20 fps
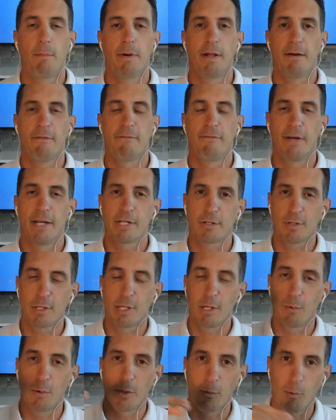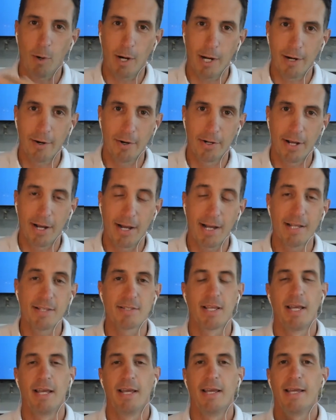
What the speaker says: But eventually, when the water does,